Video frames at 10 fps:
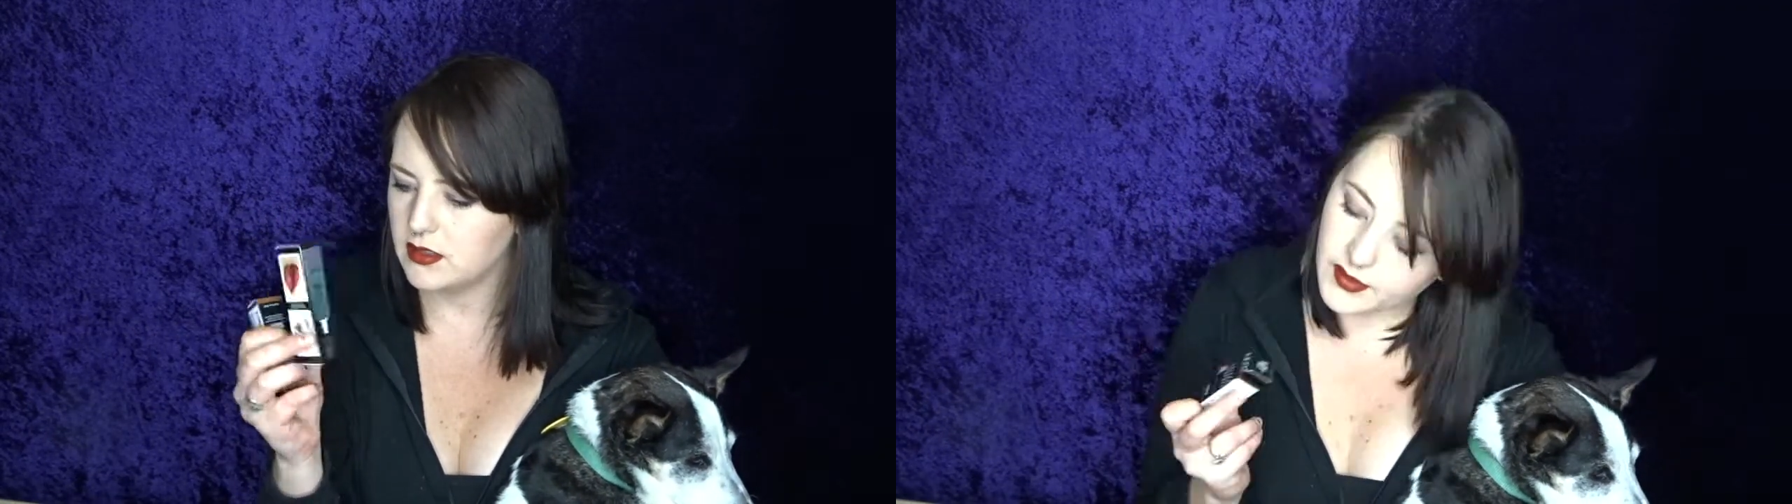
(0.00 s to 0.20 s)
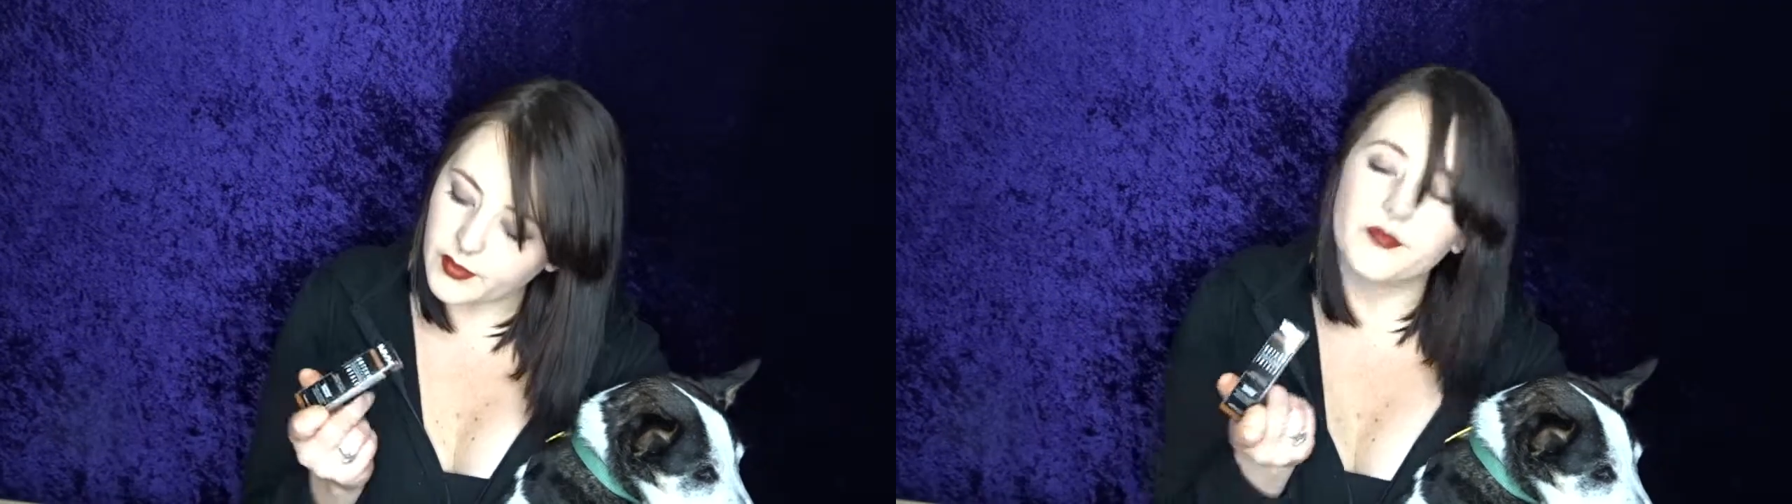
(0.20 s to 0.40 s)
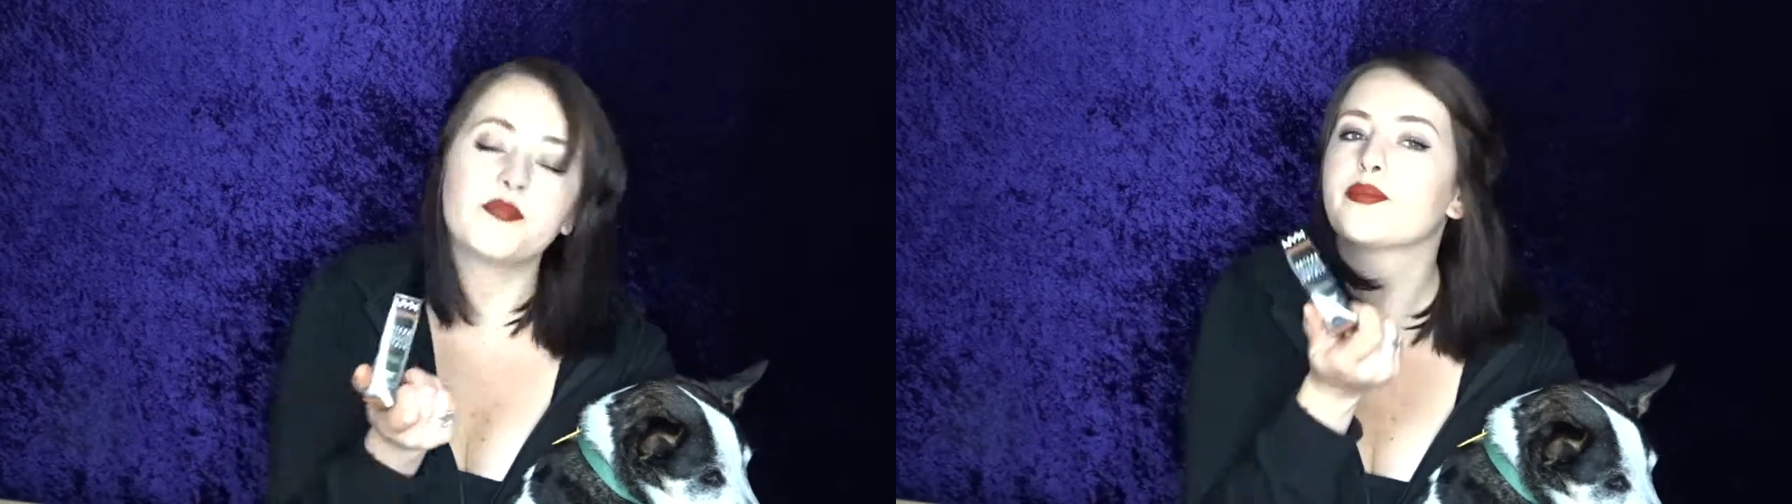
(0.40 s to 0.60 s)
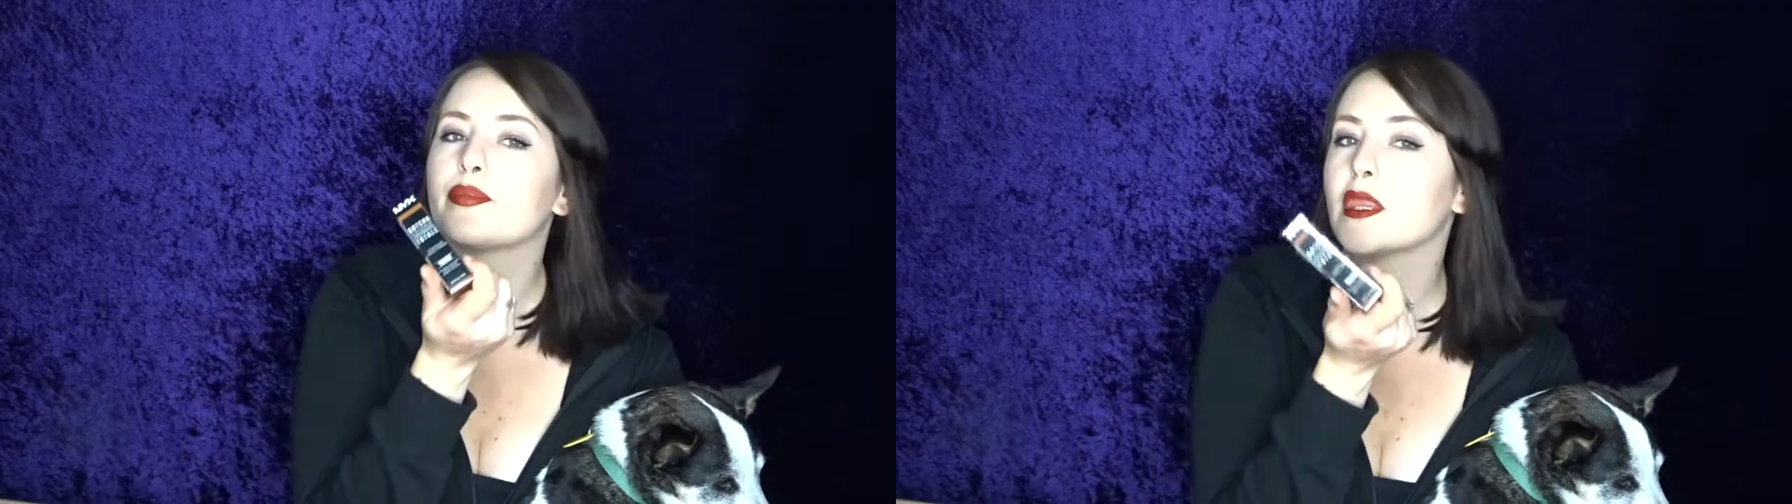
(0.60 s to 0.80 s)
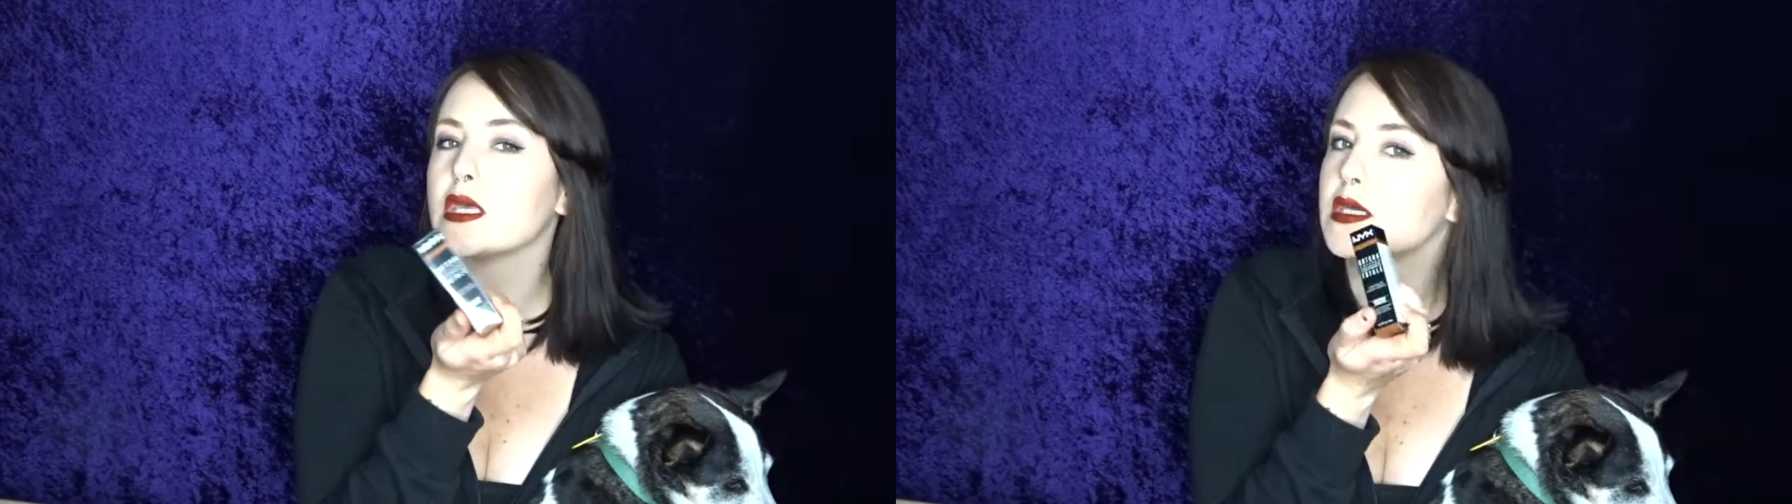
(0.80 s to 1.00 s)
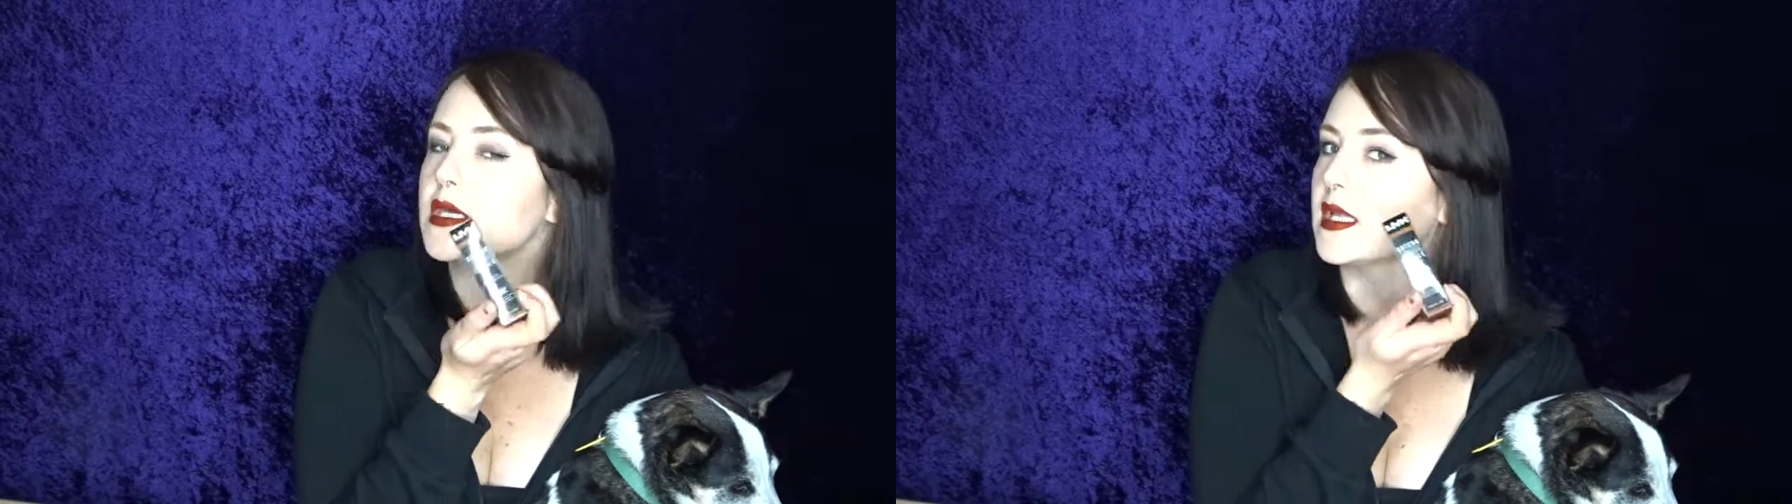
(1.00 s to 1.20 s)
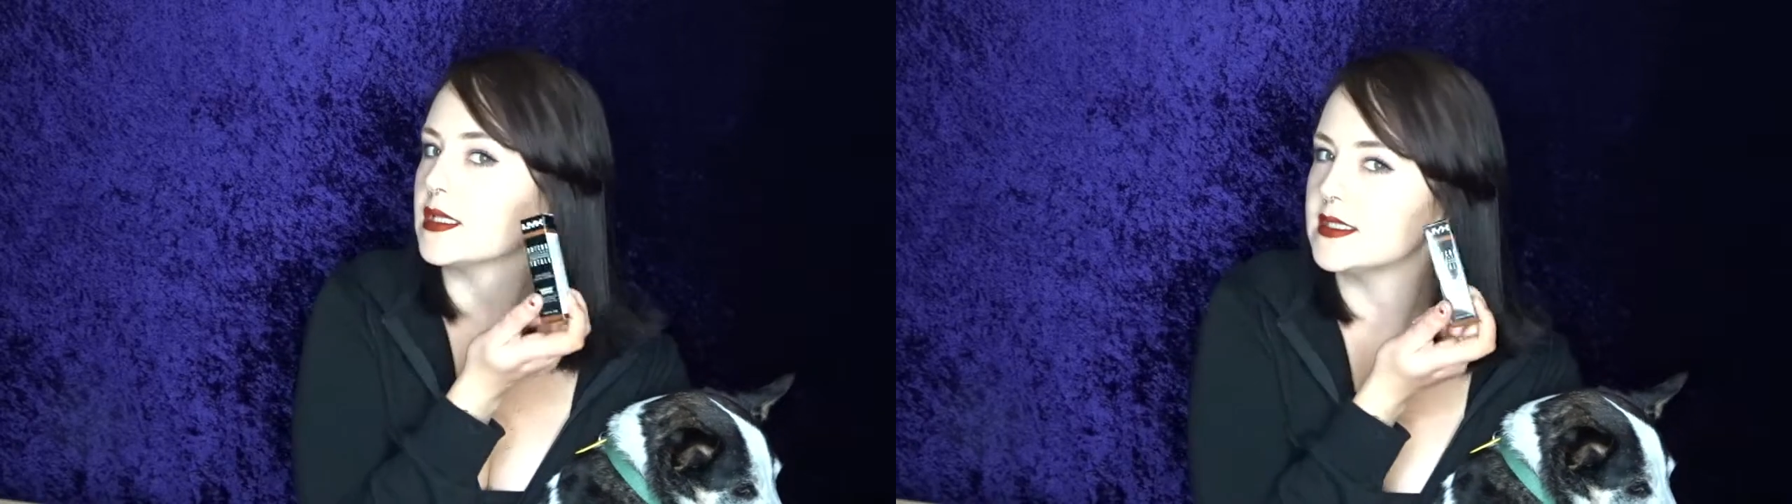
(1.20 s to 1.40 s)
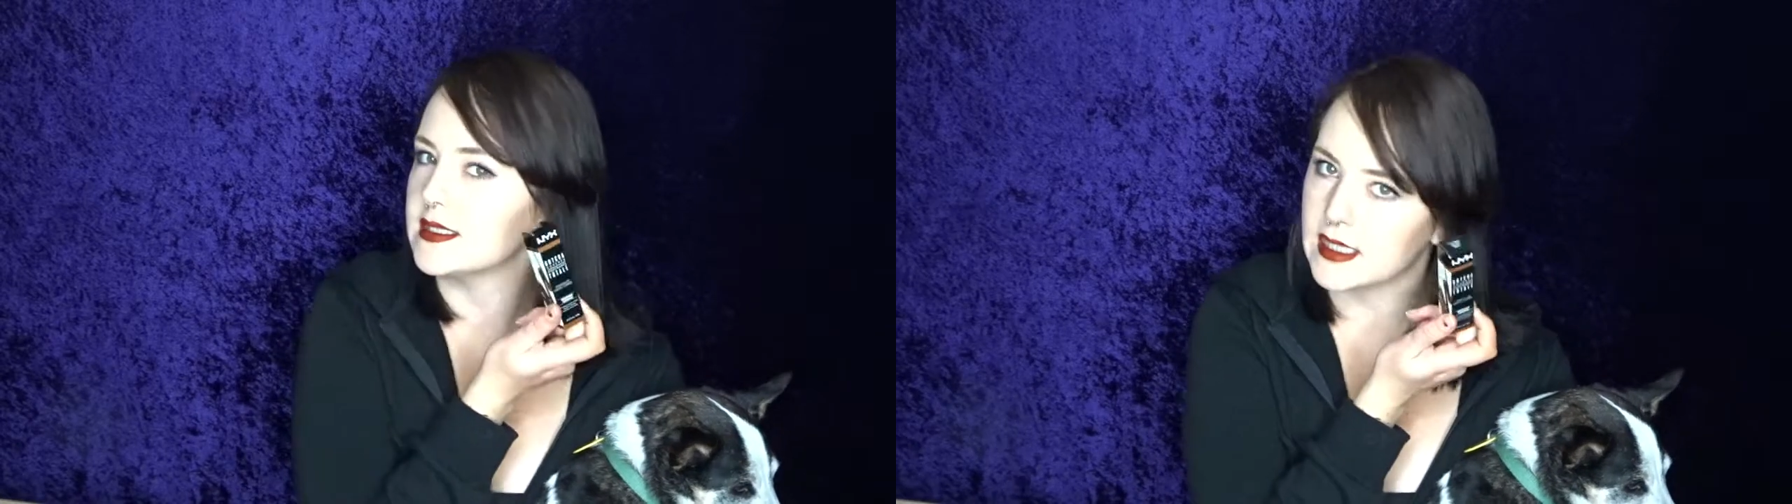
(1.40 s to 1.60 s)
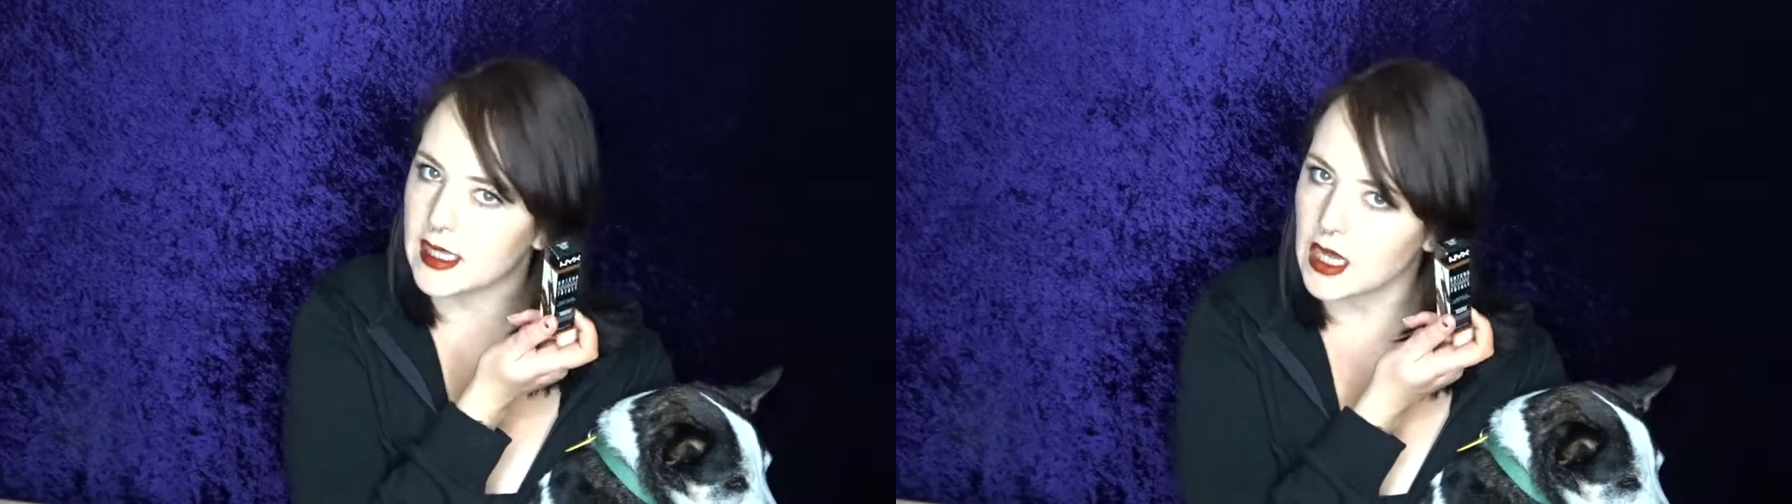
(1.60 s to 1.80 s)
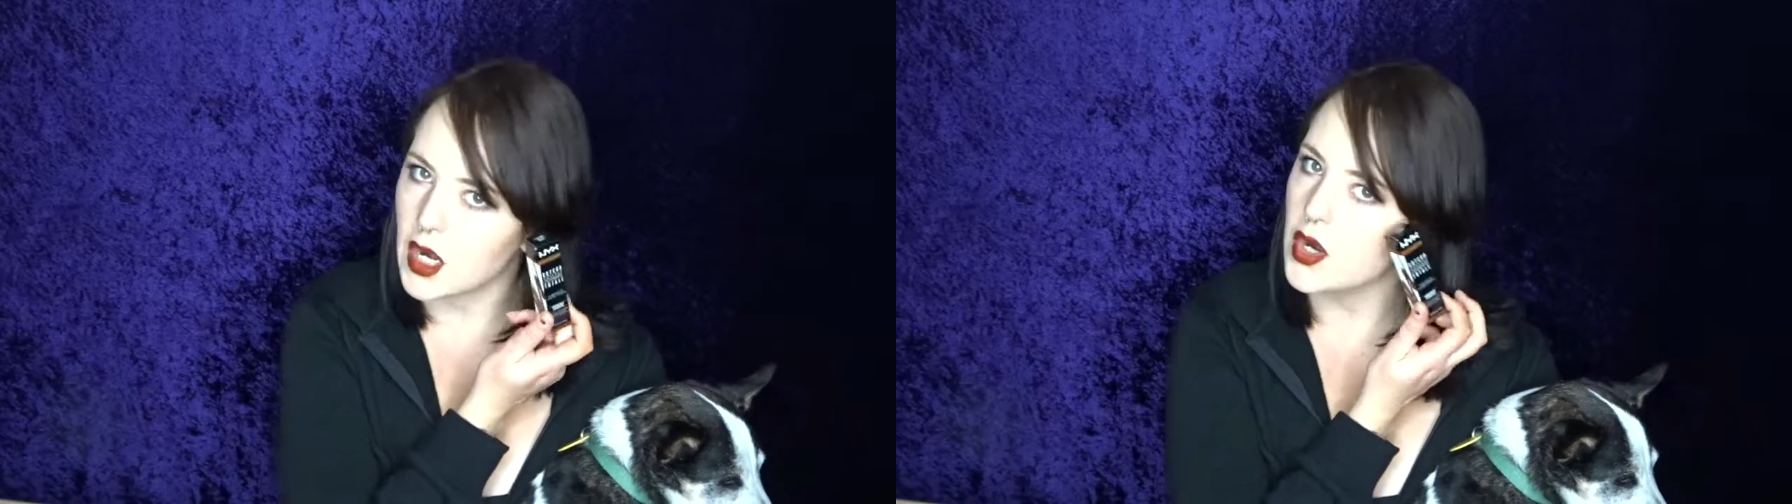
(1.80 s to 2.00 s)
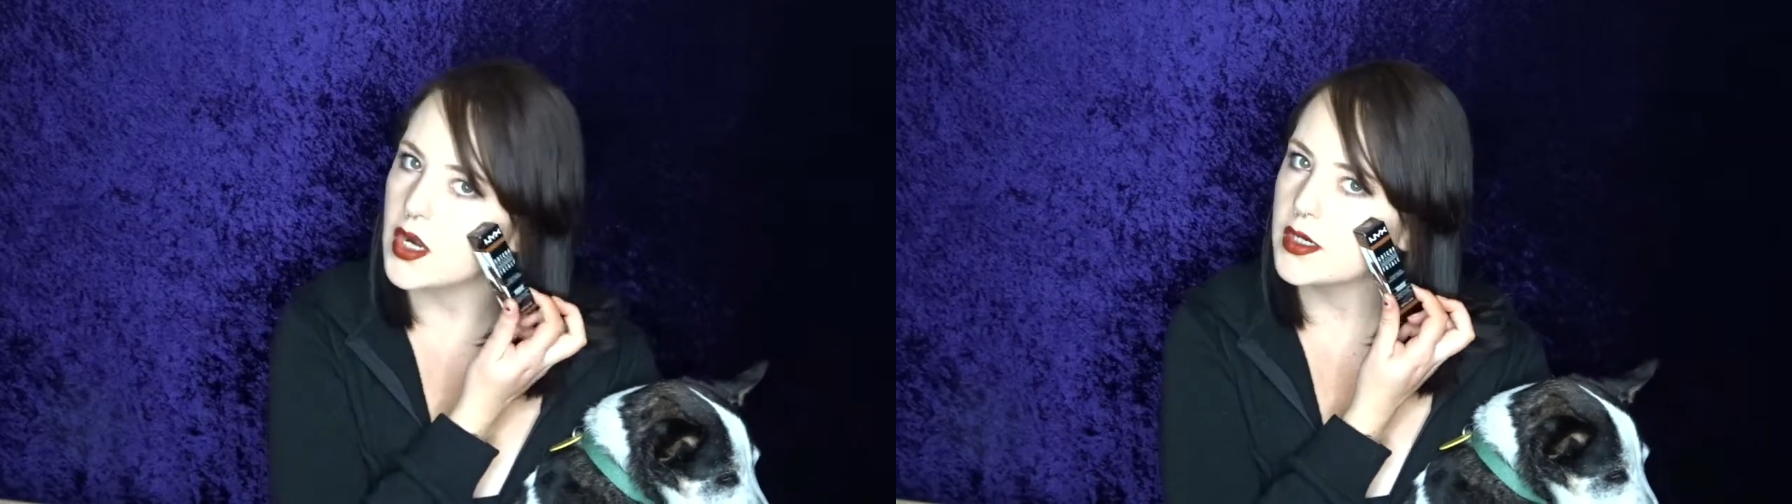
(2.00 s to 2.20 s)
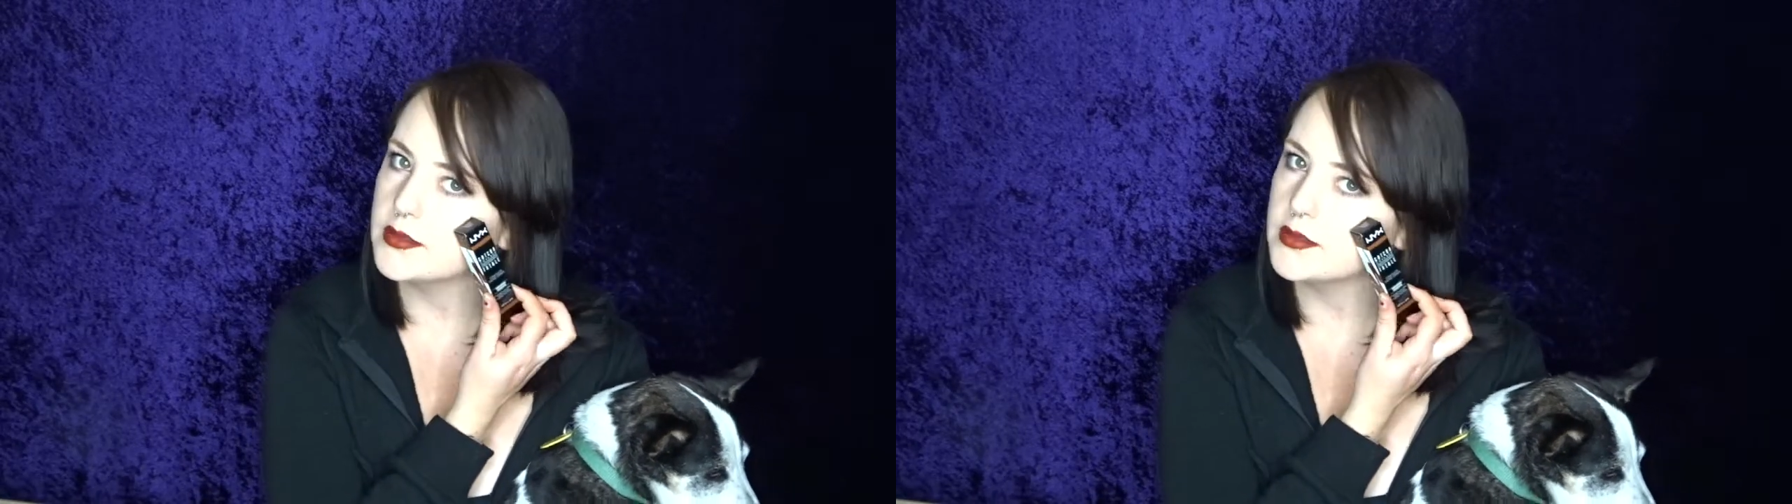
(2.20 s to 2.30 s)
Oh, concealer.